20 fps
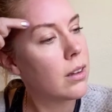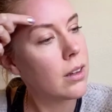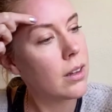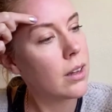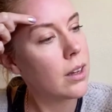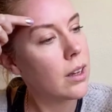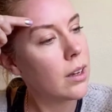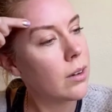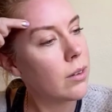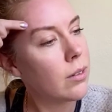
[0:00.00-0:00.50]

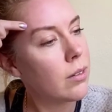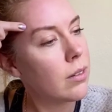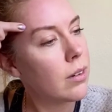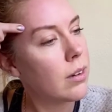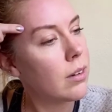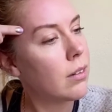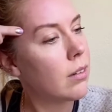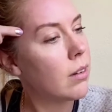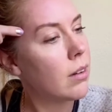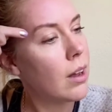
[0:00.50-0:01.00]
And
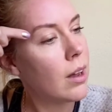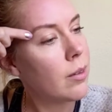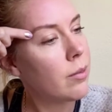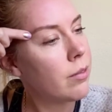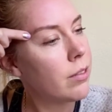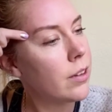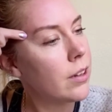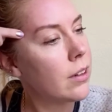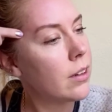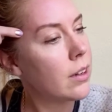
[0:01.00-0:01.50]
I'm
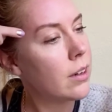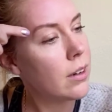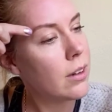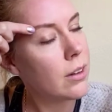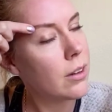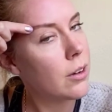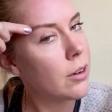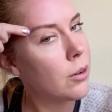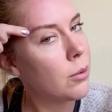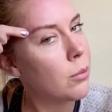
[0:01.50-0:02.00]
feeling a
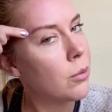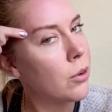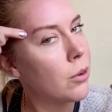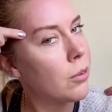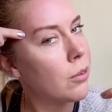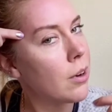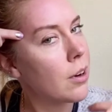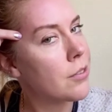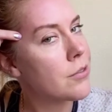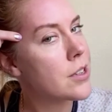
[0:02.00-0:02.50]
little more
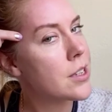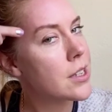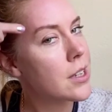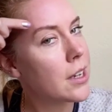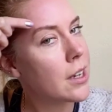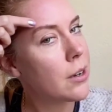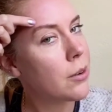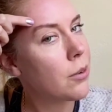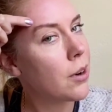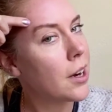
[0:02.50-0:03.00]
rough
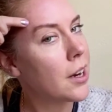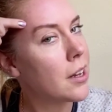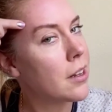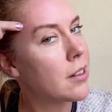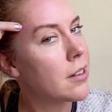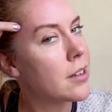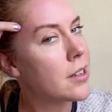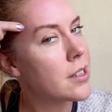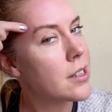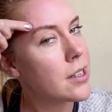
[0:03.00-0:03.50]
skin right in
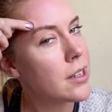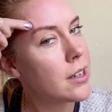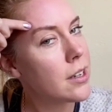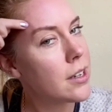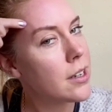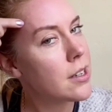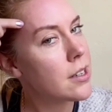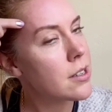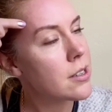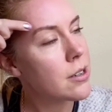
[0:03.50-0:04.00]
this
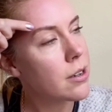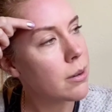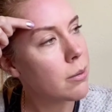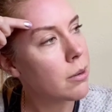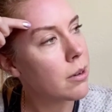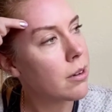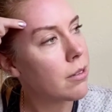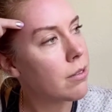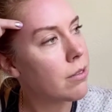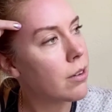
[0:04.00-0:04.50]
area, so I'm going
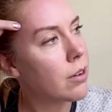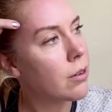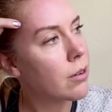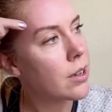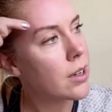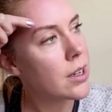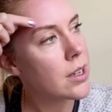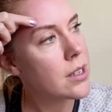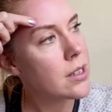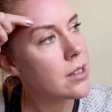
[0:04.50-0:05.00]
to
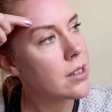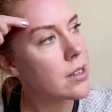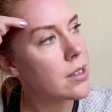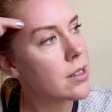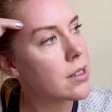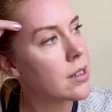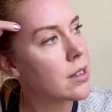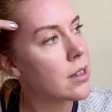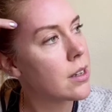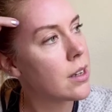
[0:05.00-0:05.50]
focus
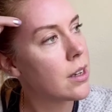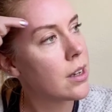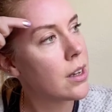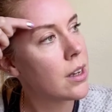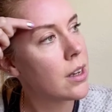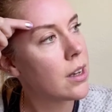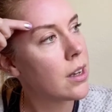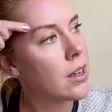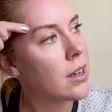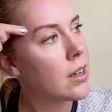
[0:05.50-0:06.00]

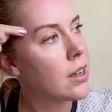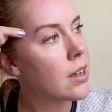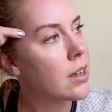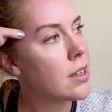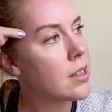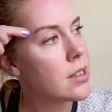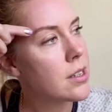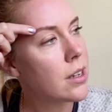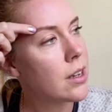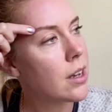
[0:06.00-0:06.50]

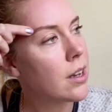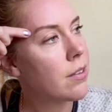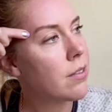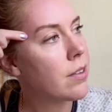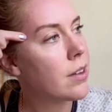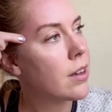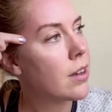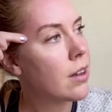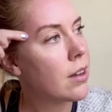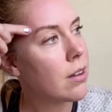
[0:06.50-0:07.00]
until I
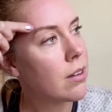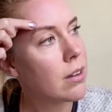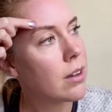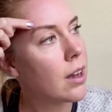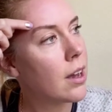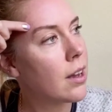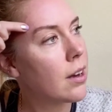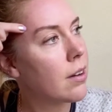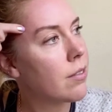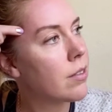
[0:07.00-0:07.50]
feel
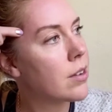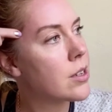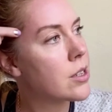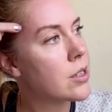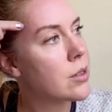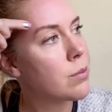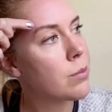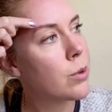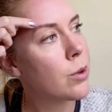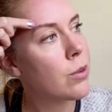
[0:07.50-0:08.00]
kind of a
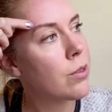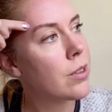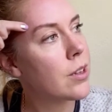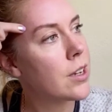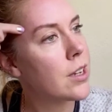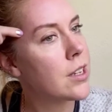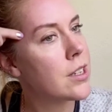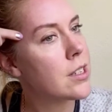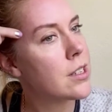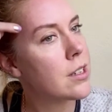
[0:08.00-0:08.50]

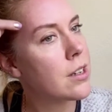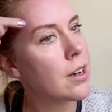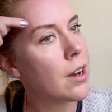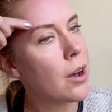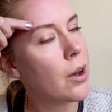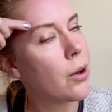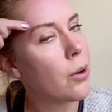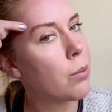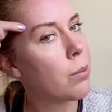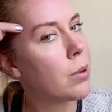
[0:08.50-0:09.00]
smoothness and an
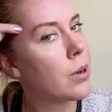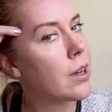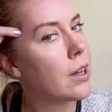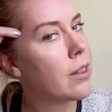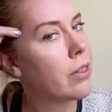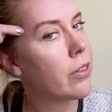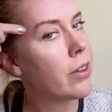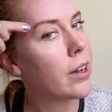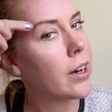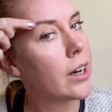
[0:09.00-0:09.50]
opening
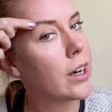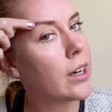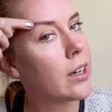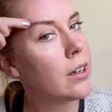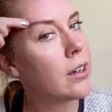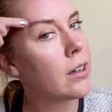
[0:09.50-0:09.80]
there.